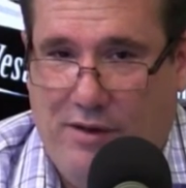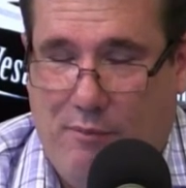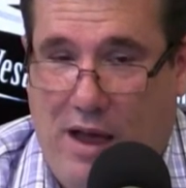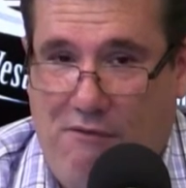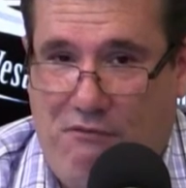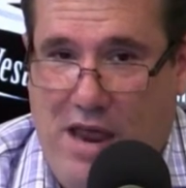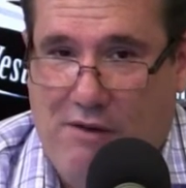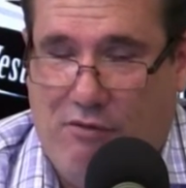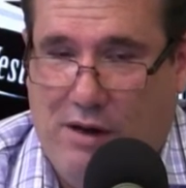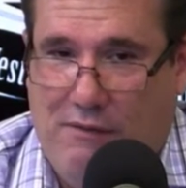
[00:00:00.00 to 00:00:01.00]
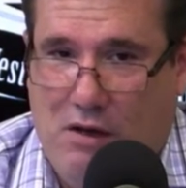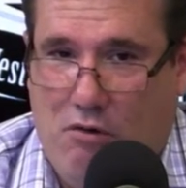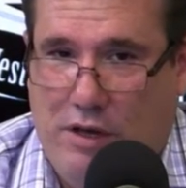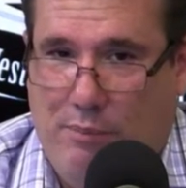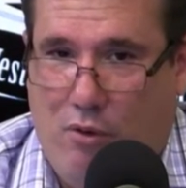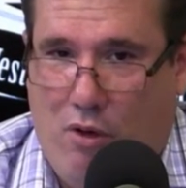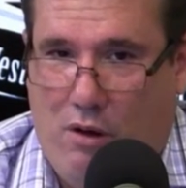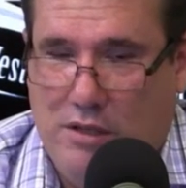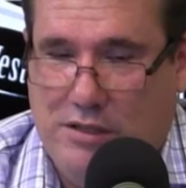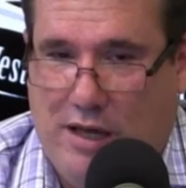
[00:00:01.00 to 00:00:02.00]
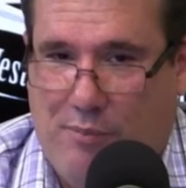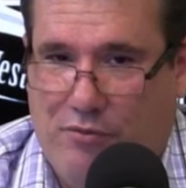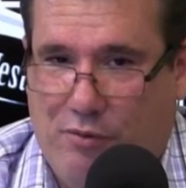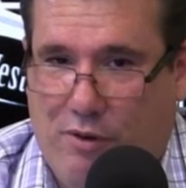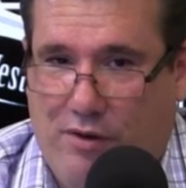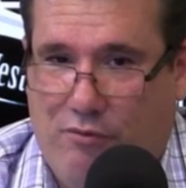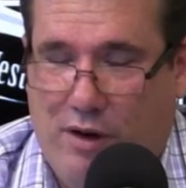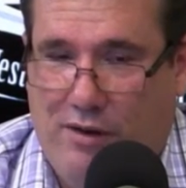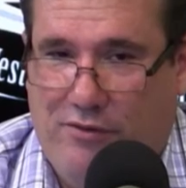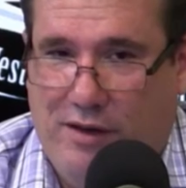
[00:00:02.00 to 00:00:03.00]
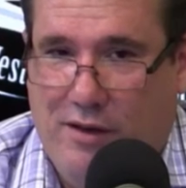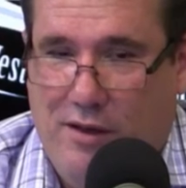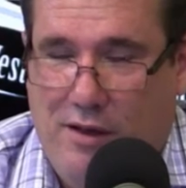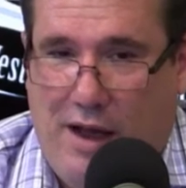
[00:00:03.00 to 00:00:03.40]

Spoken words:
And my favorite, the Okie Bull hardtops were racing.